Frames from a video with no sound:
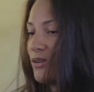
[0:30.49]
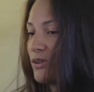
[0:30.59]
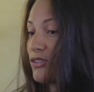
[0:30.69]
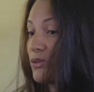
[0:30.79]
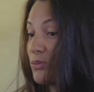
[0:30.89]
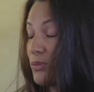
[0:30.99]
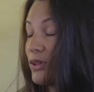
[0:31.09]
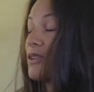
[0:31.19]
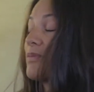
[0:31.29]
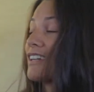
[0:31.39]
which are
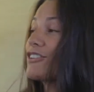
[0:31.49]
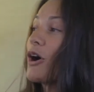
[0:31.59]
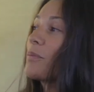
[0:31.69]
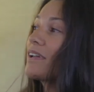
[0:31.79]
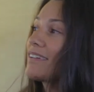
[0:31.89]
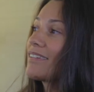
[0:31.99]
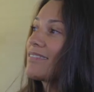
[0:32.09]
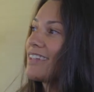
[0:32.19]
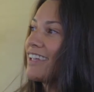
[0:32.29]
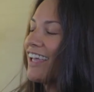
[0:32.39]
really big
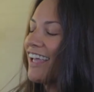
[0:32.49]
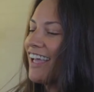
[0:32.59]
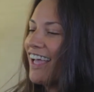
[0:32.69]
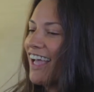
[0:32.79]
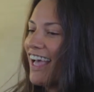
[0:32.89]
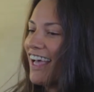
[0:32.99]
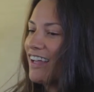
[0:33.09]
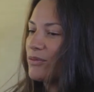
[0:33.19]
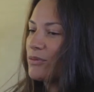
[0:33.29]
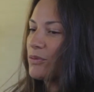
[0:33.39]
topics.
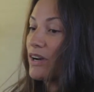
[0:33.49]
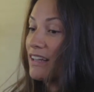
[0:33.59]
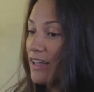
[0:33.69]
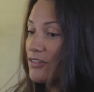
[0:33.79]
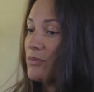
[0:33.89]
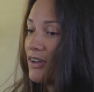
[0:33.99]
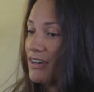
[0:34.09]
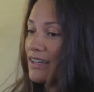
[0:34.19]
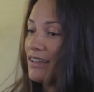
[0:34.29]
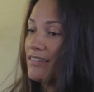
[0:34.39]
And what I love about
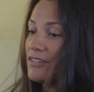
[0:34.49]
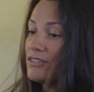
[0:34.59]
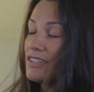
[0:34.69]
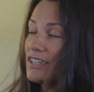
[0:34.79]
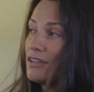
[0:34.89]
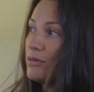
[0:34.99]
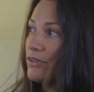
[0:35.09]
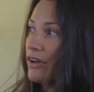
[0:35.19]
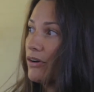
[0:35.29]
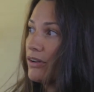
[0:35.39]
it is you did it
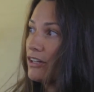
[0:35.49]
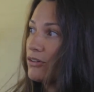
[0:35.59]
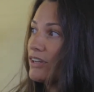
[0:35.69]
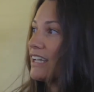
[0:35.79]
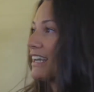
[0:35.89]
without including